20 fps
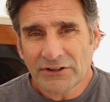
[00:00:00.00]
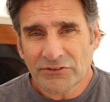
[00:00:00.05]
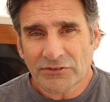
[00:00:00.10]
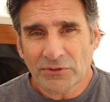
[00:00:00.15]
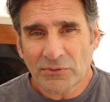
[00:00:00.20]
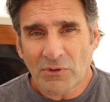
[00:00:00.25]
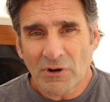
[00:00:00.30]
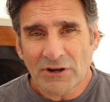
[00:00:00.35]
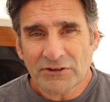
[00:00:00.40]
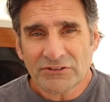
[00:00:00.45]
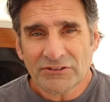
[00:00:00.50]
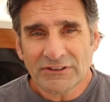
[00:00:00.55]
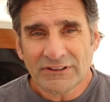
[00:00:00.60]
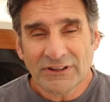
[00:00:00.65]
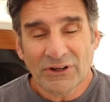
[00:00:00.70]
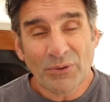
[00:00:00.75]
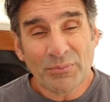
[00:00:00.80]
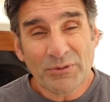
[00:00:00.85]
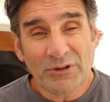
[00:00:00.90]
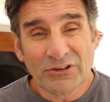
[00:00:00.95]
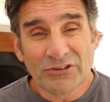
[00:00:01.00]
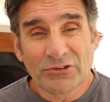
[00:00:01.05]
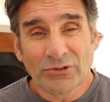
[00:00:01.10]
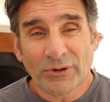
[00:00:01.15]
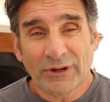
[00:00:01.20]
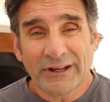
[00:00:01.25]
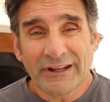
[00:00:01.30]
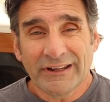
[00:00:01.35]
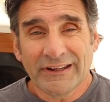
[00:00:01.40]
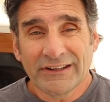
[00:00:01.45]
Thanks for watching. Hope you
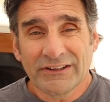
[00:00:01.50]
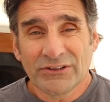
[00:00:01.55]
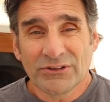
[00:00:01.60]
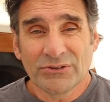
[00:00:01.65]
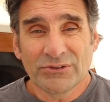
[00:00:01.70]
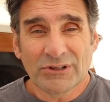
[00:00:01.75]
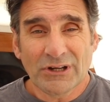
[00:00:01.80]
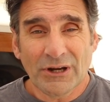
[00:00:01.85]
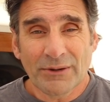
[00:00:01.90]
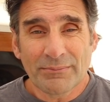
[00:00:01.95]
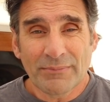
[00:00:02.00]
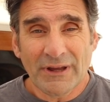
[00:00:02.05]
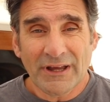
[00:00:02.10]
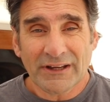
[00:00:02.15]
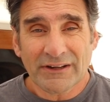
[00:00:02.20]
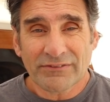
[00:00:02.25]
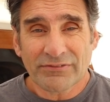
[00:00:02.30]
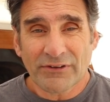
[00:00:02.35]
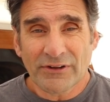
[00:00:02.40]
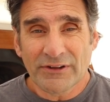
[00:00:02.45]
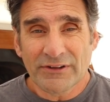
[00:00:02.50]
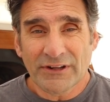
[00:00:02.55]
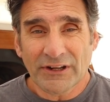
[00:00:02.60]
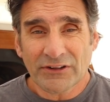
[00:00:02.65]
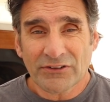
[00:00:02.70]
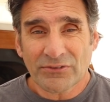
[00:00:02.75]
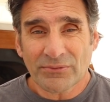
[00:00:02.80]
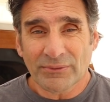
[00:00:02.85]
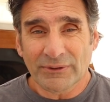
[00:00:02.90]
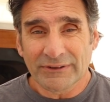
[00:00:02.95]
enjoyed it and you come back for the
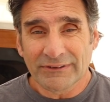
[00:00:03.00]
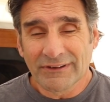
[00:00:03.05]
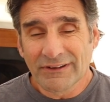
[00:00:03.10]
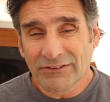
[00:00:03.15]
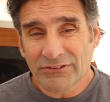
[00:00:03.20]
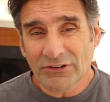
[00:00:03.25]
next one.